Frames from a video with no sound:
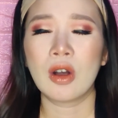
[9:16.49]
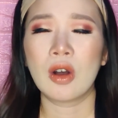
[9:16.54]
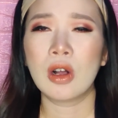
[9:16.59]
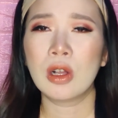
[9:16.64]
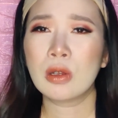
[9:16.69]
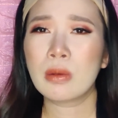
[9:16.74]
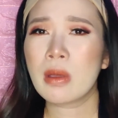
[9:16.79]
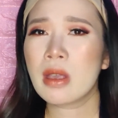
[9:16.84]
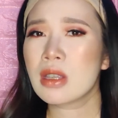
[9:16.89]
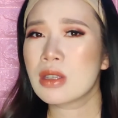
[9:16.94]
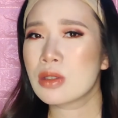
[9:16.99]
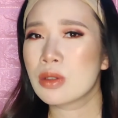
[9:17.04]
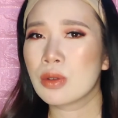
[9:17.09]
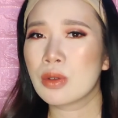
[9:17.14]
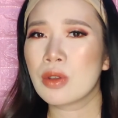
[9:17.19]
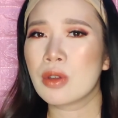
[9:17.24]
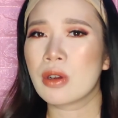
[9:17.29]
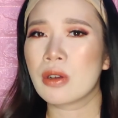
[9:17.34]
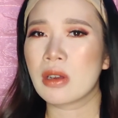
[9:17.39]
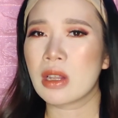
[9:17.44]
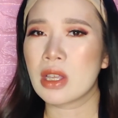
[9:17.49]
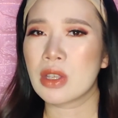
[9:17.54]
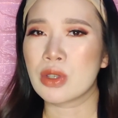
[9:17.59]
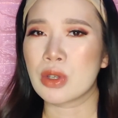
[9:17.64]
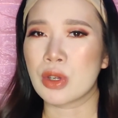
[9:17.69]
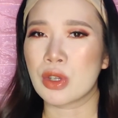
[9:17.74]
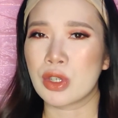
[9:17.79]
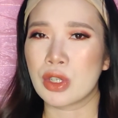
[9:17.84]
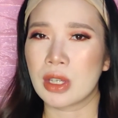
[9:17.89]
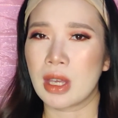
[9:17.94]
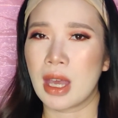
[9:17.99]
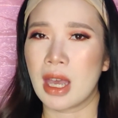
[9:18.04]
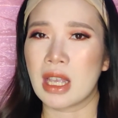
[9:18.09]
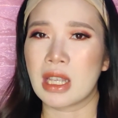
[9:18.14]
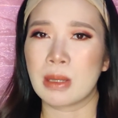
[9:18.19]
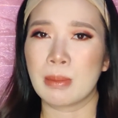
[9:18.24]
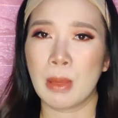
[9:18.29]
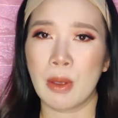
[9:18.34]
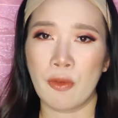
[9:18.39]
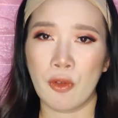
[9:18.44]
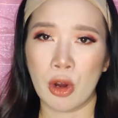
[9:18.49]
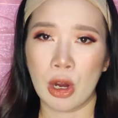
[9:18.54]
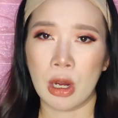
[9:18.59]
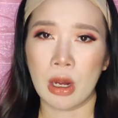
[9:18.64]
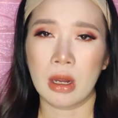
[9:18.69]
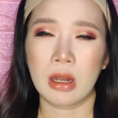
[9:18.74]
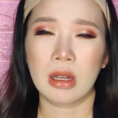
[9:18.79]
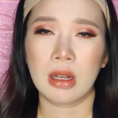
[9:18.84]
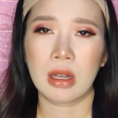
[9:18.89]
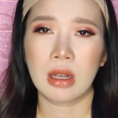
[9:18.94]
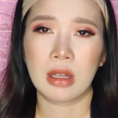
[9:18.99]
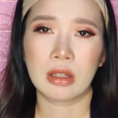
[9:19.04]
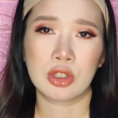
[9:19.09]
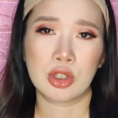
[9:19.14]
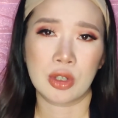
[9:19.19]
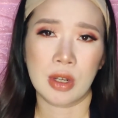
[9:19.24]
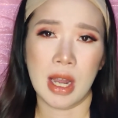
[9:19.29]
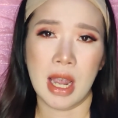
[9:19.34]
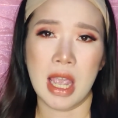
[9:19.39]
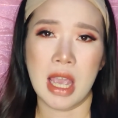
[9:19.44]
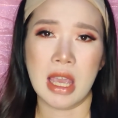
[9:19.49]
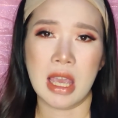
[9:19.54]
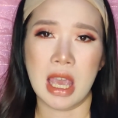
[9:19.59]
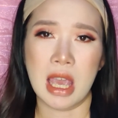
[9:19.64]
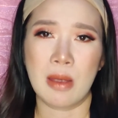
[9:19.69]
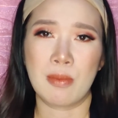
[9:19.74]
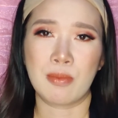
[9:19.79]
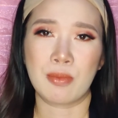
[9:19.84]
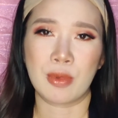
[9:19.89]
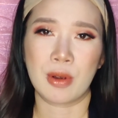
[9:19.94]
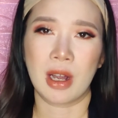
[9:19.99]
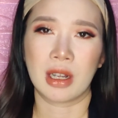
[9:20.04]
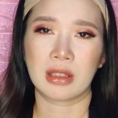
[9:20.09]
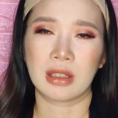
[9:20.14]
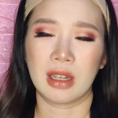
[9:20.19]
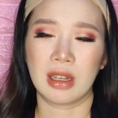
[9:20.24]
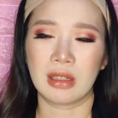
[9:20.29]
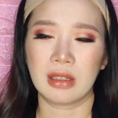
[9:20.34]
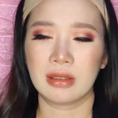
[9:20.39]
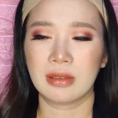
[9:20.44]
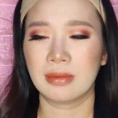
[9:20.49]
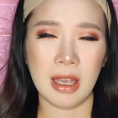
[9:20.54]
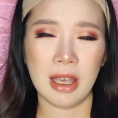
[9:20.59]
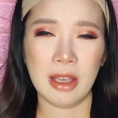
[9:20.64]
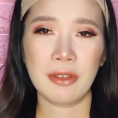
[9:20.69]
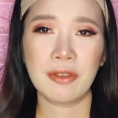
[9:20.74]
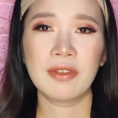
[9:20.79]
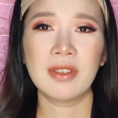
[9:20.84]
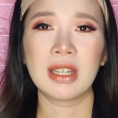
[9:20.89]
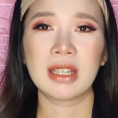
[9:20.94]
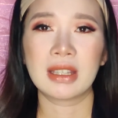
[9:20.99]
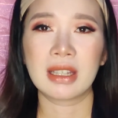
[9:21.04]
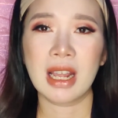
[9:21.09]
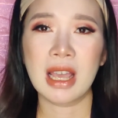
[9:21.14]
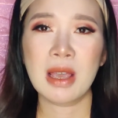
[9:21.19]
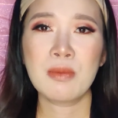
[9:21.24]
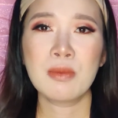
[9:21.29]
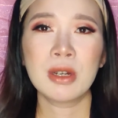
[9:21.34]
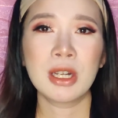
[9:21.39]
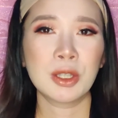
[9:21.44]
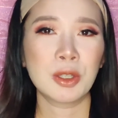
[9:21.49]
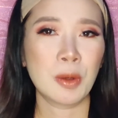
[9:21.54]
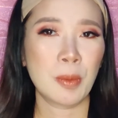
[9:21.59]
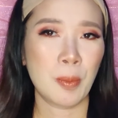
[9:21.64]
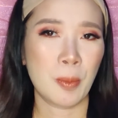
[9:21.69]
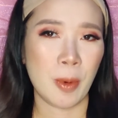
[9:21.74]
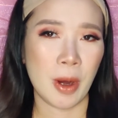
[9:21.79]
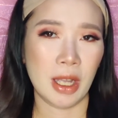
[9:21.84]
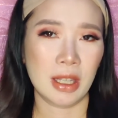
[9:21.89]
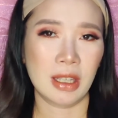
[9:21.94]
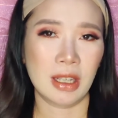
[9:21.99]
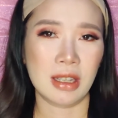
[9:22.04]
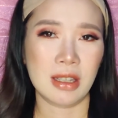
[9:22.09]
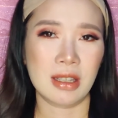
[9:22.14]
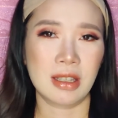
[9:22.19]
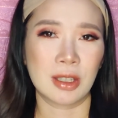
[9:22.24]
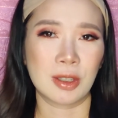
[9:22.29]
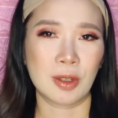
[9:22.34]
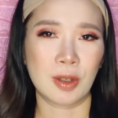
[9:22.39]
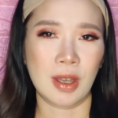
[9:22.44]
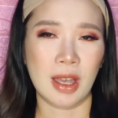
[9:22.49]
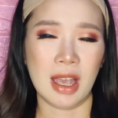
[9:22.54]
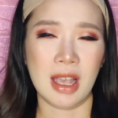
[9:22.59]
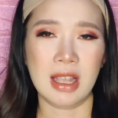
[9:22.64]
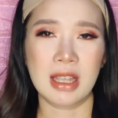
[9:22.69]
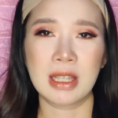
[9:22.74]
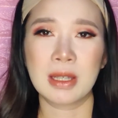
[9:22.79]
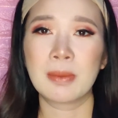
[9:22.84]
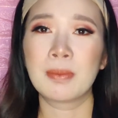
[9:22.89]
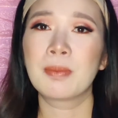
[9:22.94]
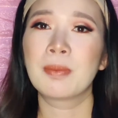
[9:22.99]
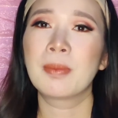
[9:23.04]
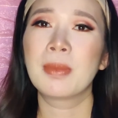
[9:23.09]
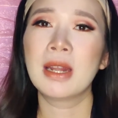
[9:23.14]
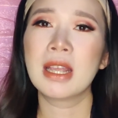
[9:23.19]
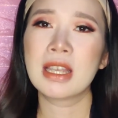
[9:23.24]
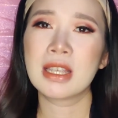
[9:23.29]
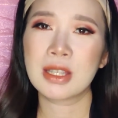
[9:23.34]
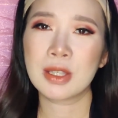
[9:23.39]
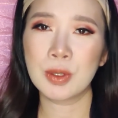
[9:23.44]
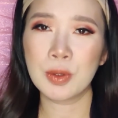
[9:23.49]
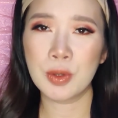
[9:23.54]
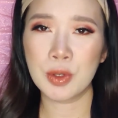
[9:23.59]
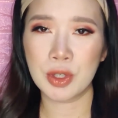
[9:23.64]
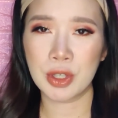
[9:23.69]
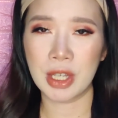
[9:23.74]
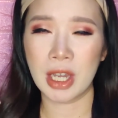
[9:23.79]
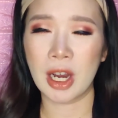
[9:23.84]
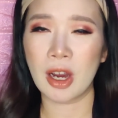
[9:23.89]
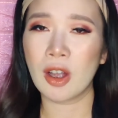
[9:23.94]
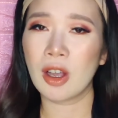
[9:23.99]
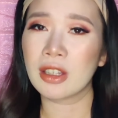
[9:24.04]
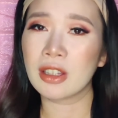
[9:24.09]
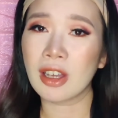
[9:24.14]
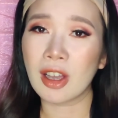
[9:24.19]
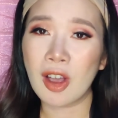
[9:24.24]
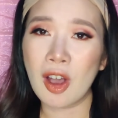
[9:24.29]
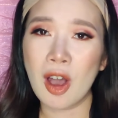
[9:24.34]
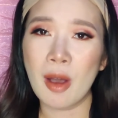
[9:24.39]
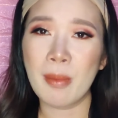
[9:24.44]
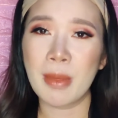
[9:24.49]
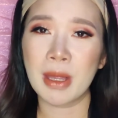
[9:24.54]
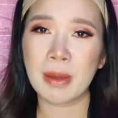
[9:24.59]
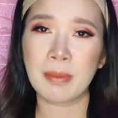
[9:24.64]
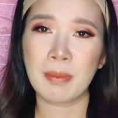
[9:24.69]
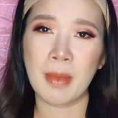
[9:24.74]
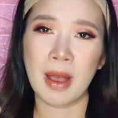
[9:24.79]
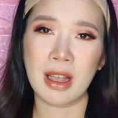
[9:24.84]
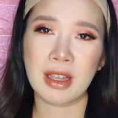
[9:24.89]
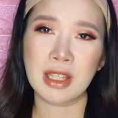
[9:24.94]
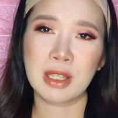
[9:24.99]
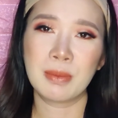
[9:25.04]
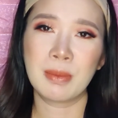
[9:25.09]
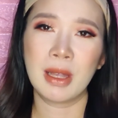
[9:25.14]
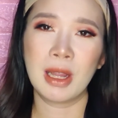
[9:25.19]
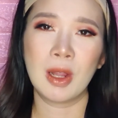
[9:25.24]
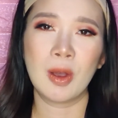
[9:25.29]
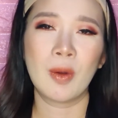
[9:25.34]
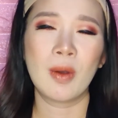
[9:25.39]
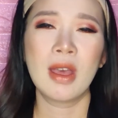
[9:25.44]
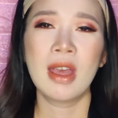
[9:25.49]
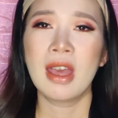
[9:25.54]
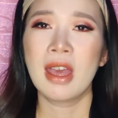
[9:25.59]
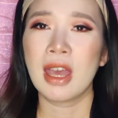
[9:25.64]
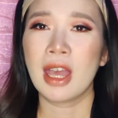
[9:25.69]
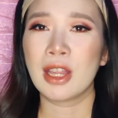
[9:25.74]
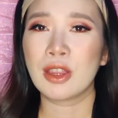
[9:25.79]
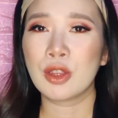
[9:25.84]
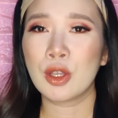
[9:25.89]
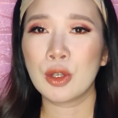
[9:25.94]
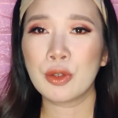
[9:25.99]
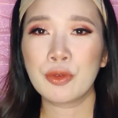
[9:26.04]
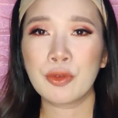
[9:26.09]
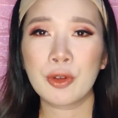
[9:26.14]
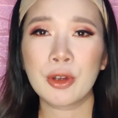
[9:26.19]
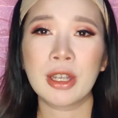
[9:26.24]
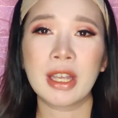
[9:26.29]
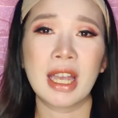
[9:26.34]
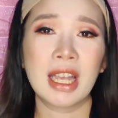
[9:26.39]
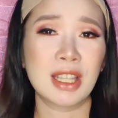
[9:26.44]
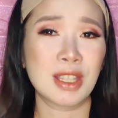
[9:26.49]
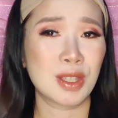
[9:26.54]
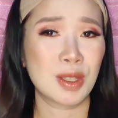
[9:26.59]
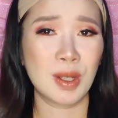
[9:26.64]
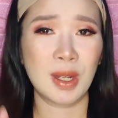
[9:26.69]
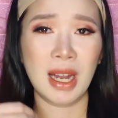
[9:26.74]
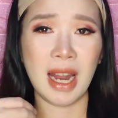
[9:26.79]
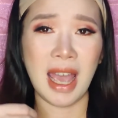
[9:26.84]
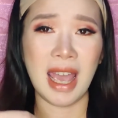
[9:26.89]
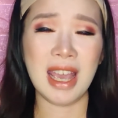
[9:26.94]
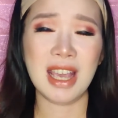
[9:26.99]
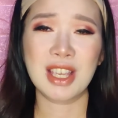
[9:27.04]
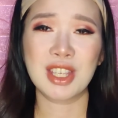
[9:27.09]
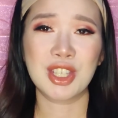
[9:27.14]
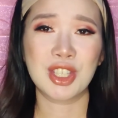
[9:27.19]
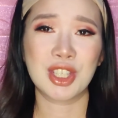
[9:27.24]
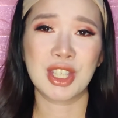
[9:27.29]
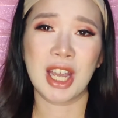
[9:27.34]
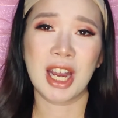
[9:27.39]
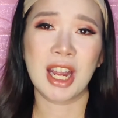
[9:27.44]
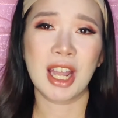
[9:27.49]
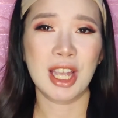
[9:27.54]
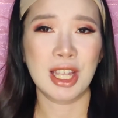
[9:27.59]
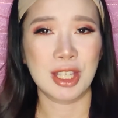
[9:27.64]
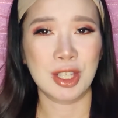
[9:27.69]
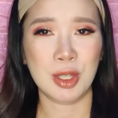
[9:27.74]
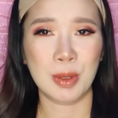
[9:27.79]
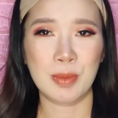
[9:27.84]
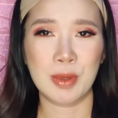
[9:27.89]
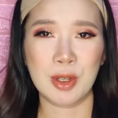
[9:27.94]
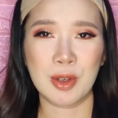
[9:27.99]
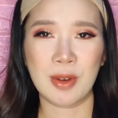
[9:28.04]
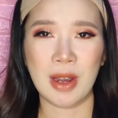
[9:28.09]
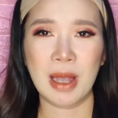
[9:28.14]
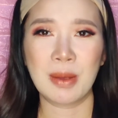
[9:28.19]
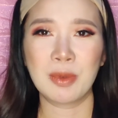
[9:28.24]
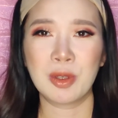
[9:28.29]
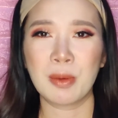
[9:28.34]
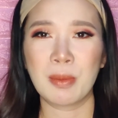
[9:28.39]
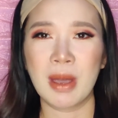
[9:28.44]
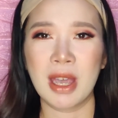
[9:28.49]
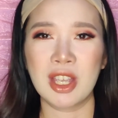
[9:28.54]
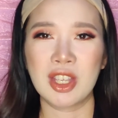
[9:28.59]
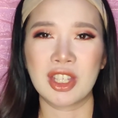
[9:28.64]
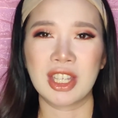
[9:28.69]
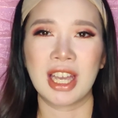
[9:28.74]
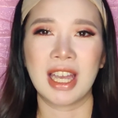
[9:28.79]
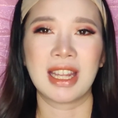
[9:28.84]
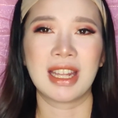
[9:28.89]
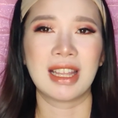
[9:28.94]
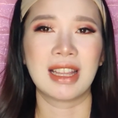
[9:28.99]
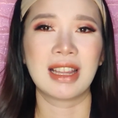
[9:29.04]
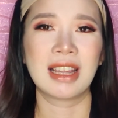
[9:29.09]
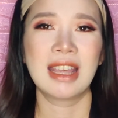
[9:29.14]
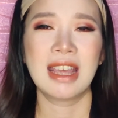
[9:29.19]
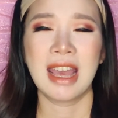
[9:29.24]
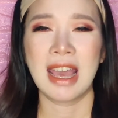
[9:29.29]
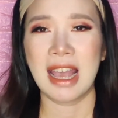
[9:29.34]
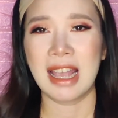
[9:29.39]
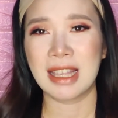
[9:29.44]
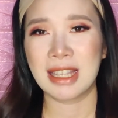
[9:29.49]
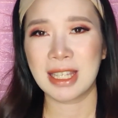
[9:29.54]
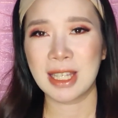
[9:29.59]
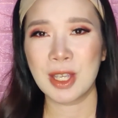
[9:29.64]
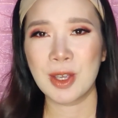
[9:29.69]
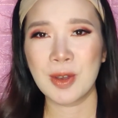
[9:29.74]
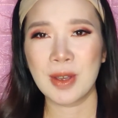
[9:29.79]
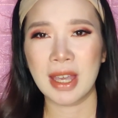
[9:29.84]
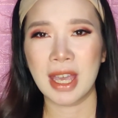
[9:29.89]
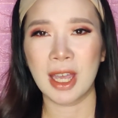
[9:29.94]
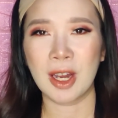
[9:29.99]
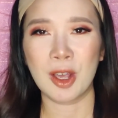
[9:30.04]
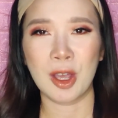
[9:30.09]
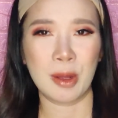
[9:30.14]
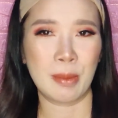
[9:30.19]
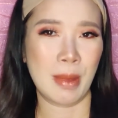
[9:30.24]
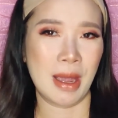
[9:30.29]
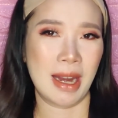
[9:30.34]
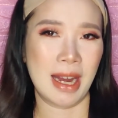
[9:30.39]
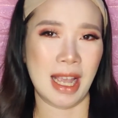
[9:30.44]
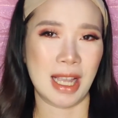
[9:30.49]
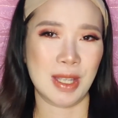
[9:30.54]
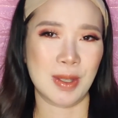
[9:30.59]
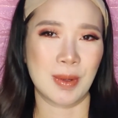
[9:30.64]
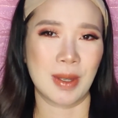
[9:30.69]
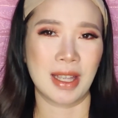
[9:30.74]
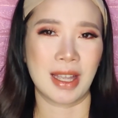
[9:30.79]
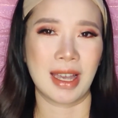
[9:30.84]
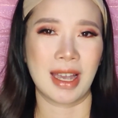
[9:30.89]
always do your research guys before trying a product. If na-try mo na tong products na to guys, please do share on the comment box below. And don't forget to like, share, and subscribe to my channel. And see you again on my next one